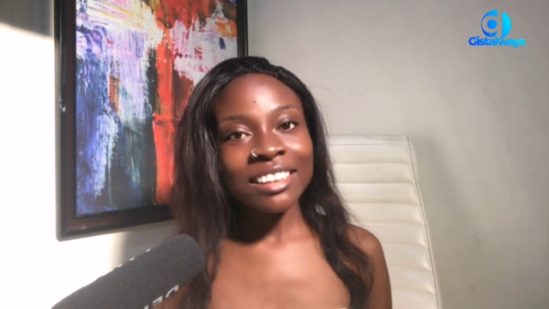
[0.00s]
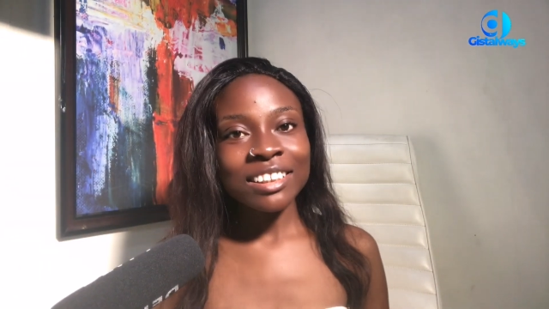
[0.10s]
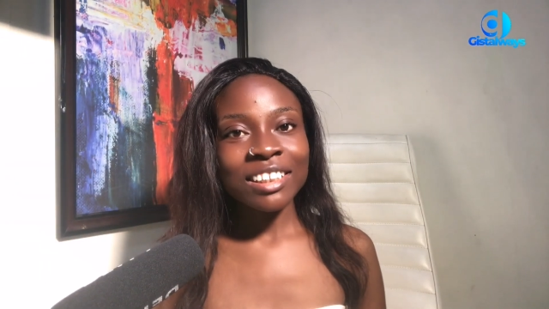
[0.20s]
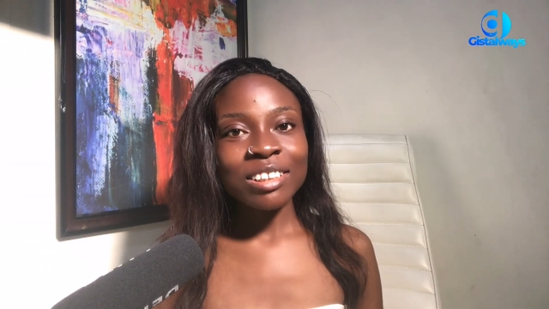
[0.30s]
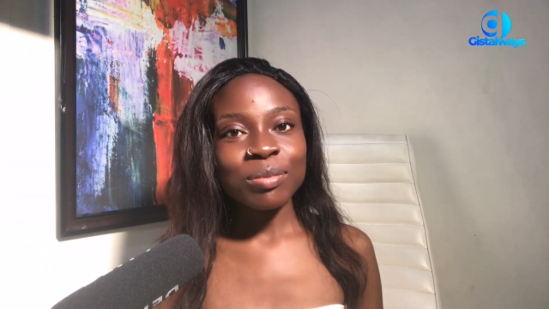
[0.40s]
and
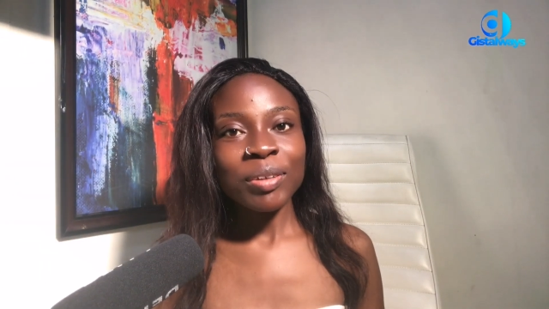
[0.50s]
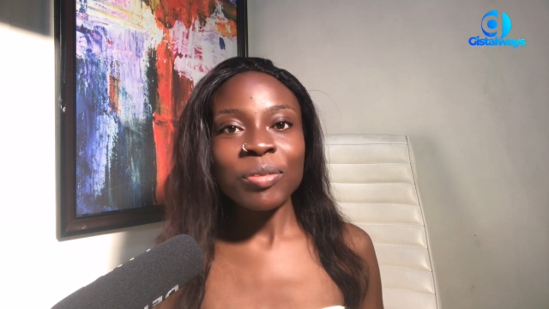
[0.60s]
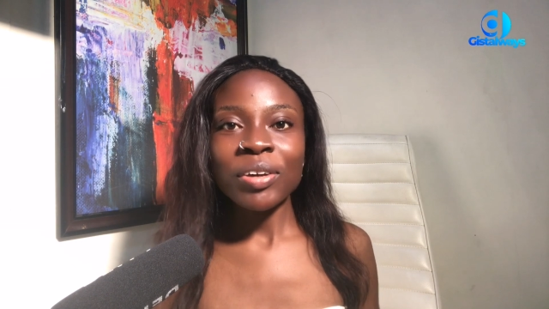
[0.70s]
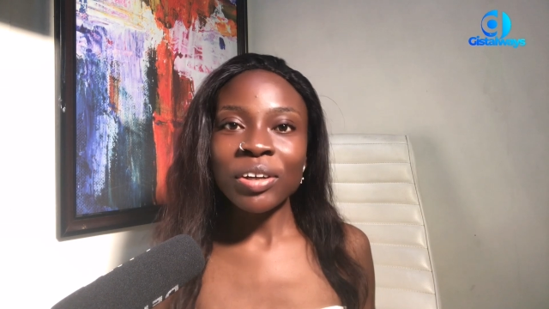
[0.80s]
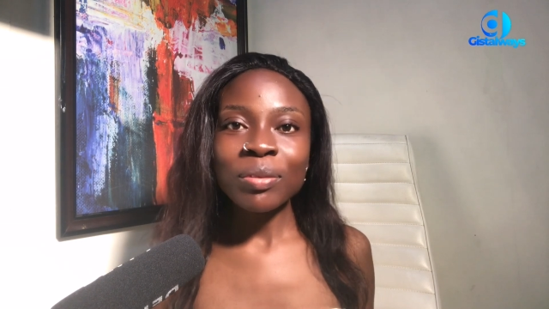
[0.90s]
gentlemen,
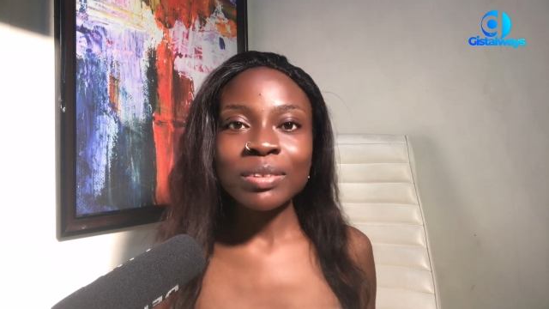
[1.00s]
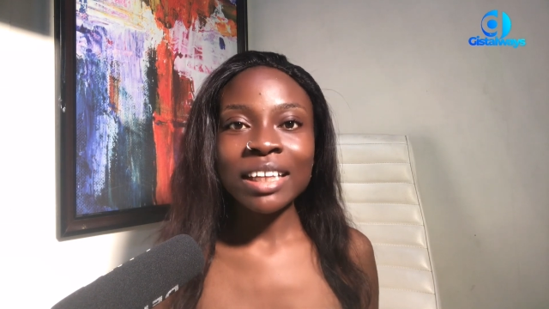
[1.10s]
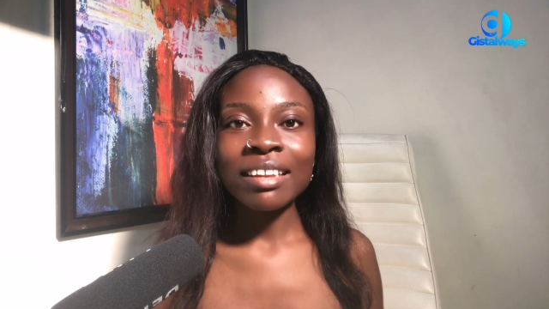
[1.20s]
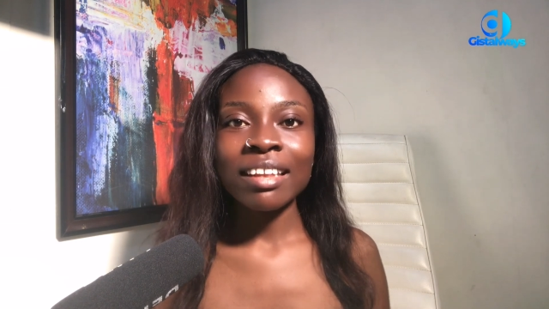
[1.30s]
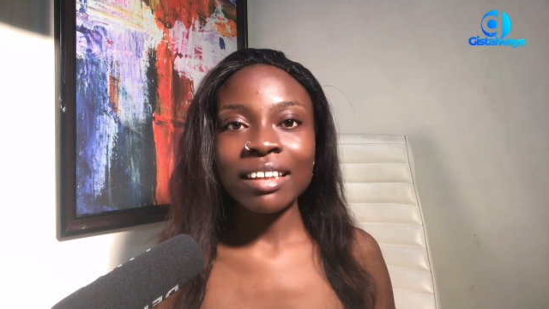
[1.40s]
welcome to
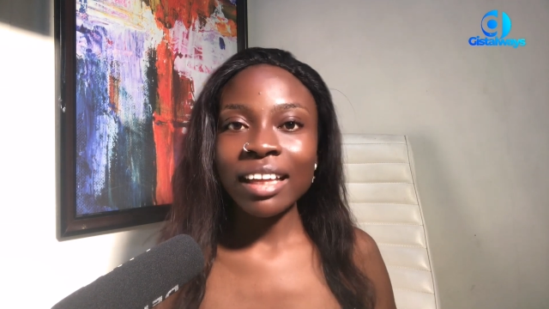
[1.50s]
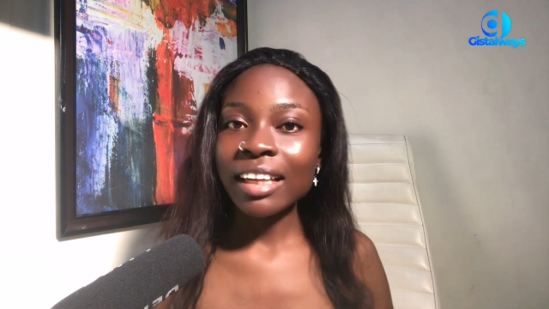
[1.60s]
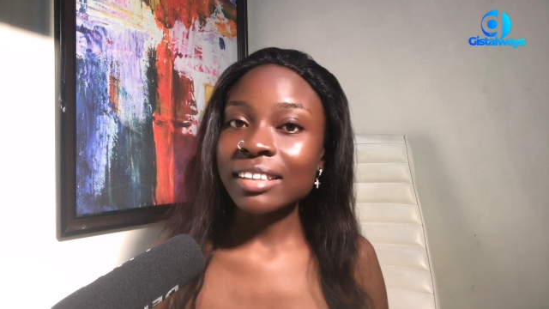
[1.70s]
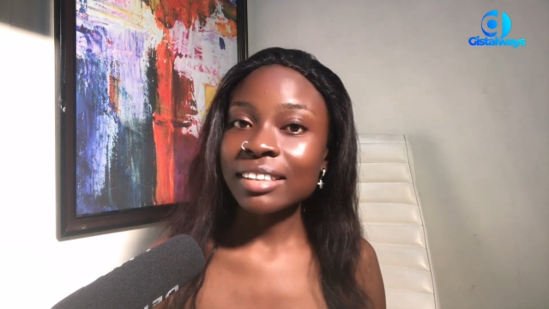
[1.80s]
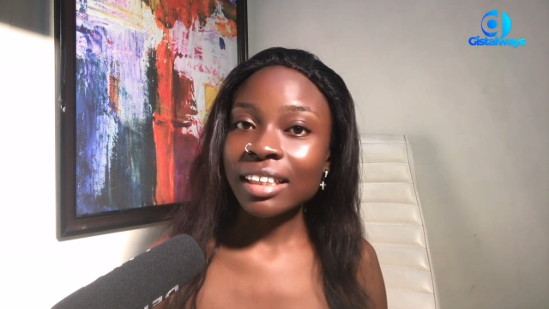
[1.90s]
another
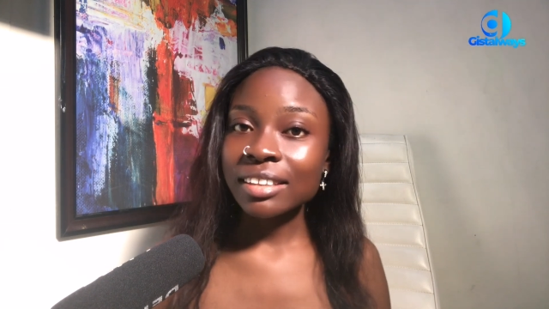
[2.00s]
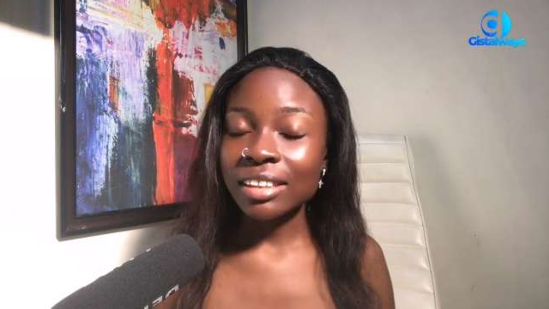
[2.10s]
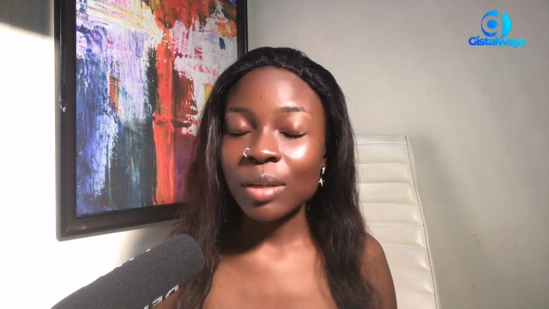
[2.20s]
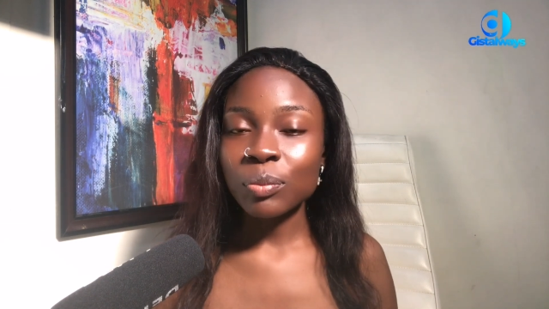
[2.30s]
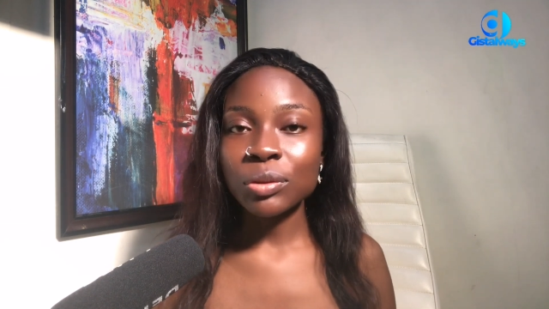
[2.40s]

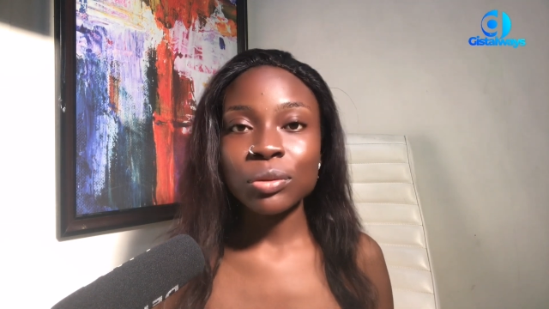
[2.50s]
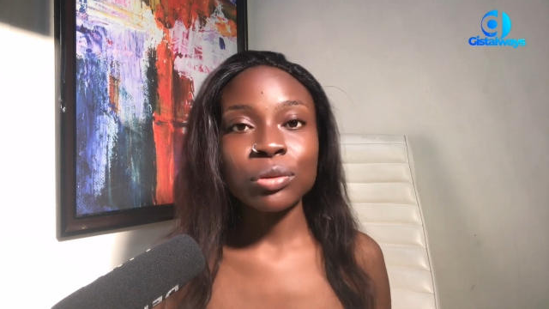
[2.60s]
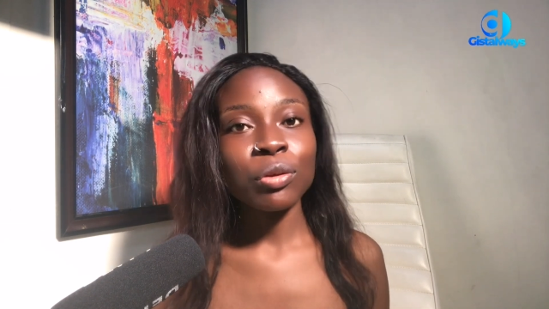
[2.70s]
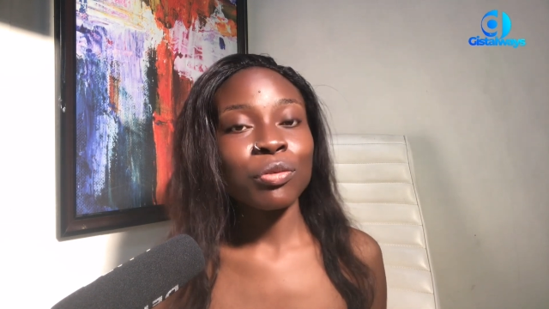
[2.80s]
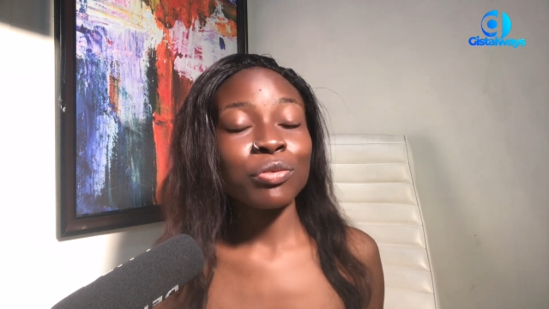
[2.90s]
exciting episode
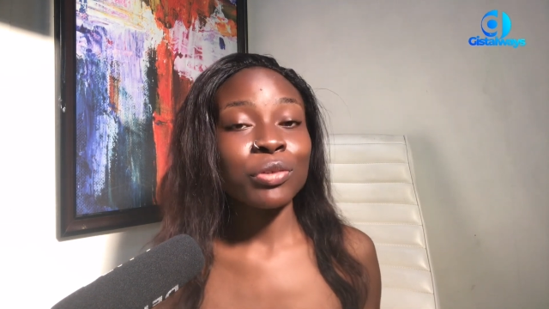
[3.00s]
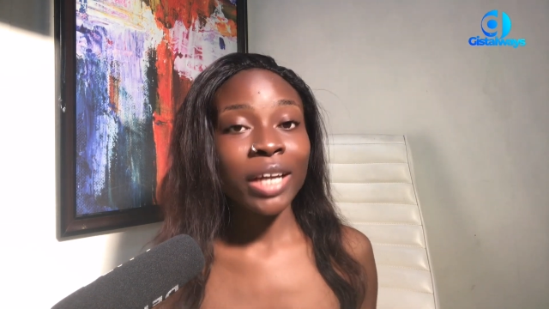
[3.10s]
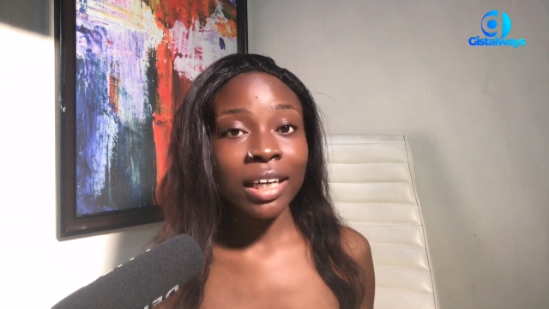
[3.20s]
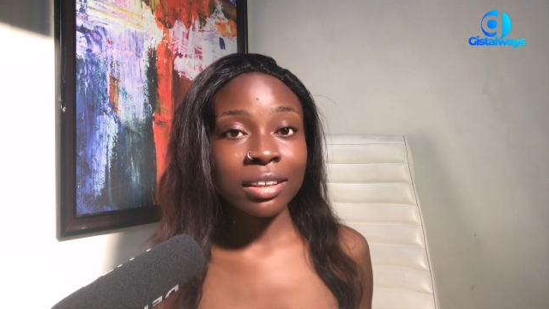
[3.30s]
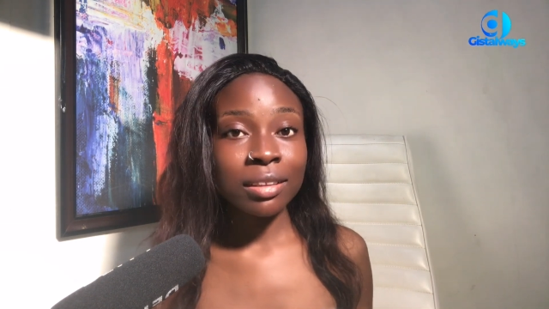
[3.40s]
of
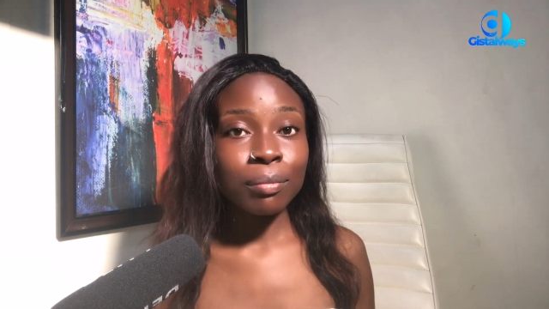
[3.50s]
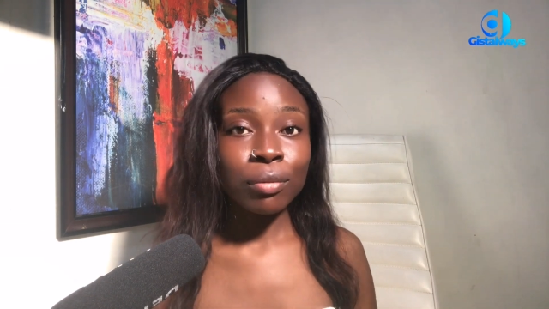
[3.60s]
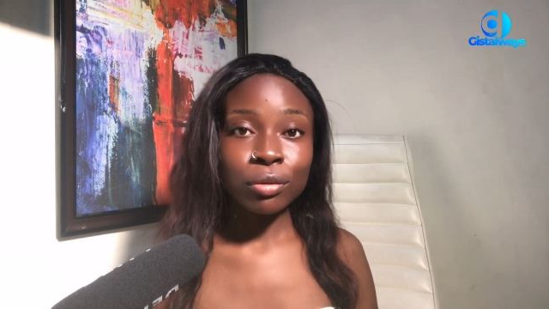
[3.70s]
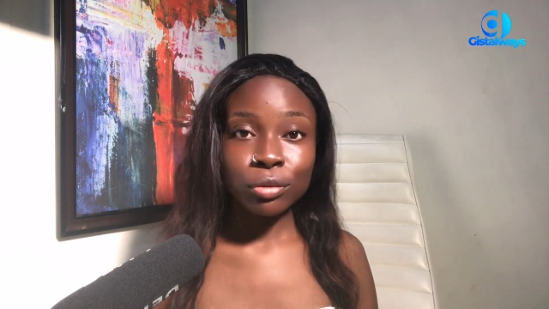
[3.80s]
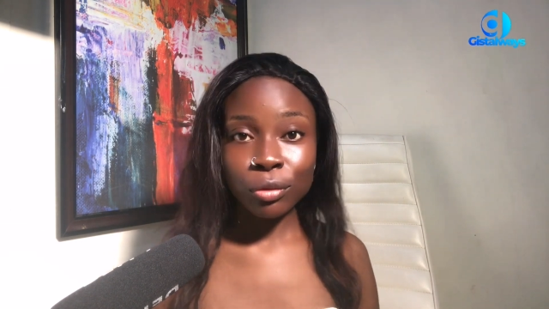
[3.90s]
Reality
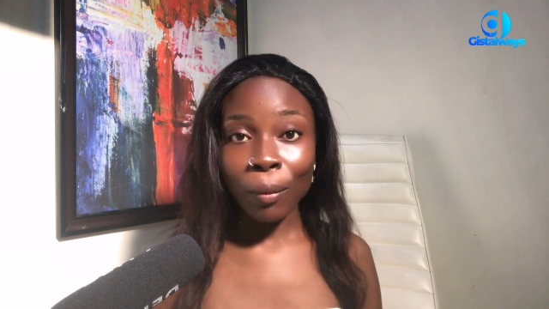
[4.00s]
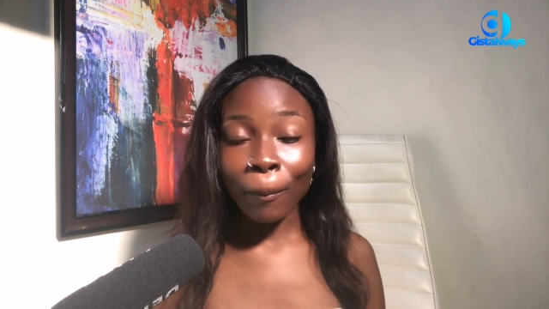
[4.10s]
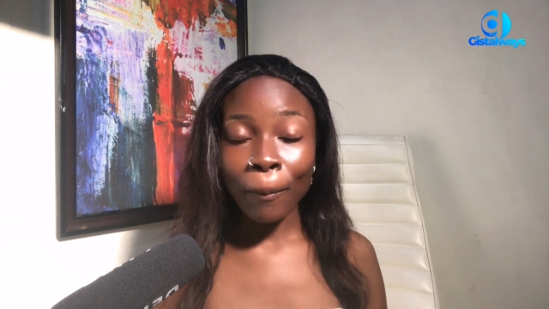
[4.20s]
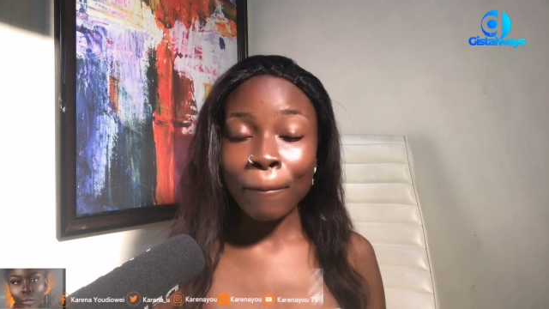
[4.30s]
Bus Stop.